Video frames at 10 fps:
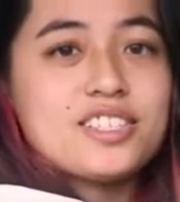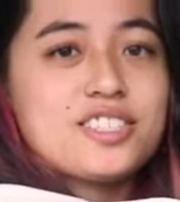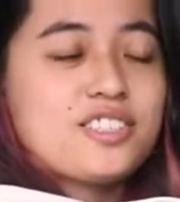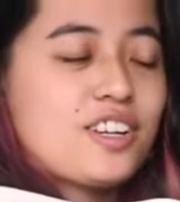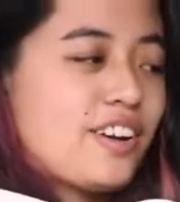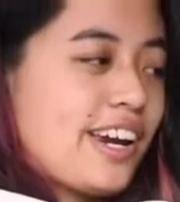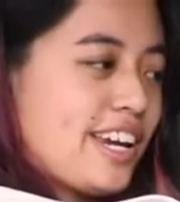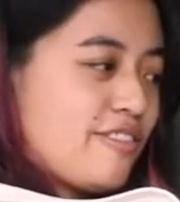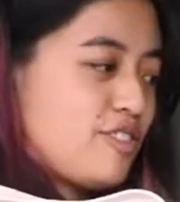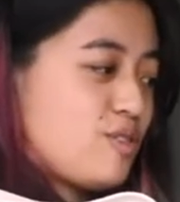So
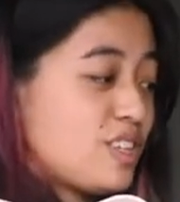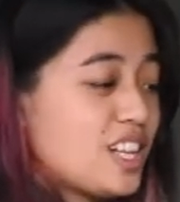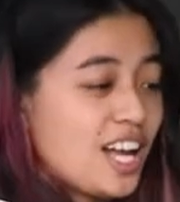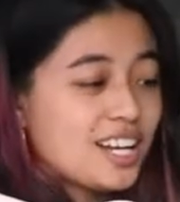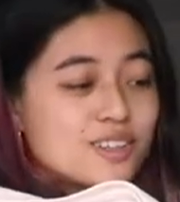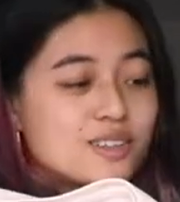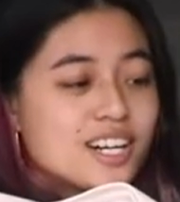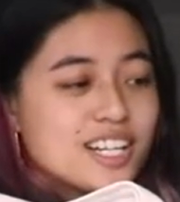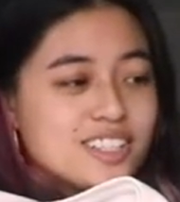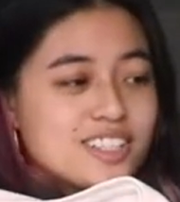if you would like
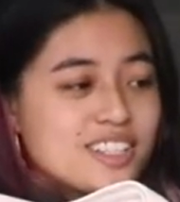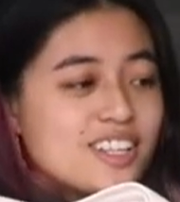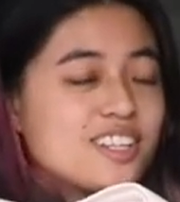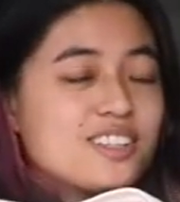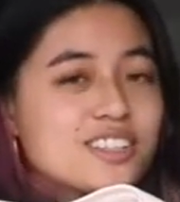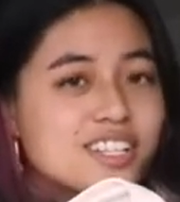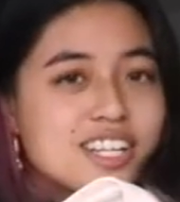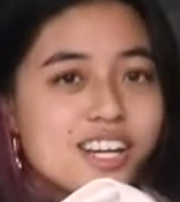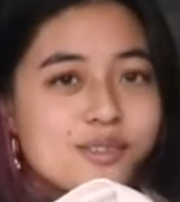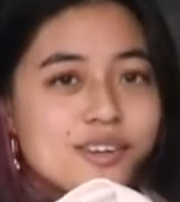one, you
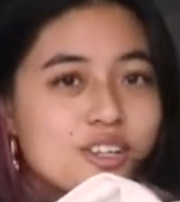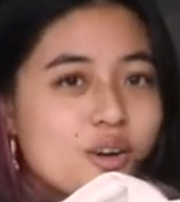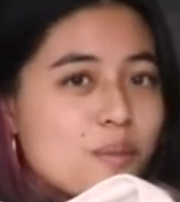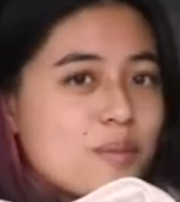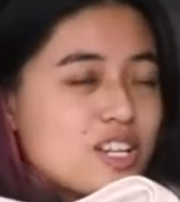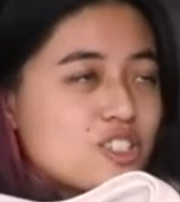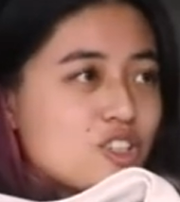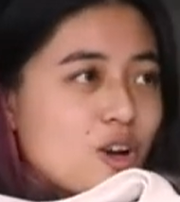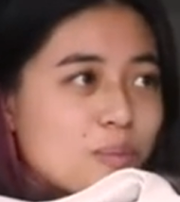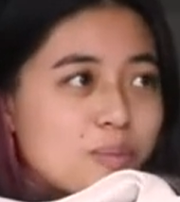can get one on my
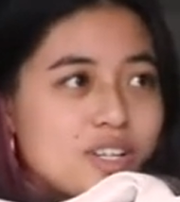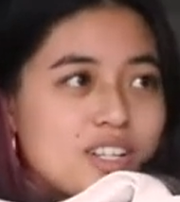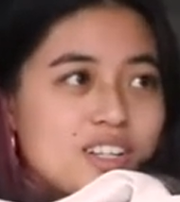shop.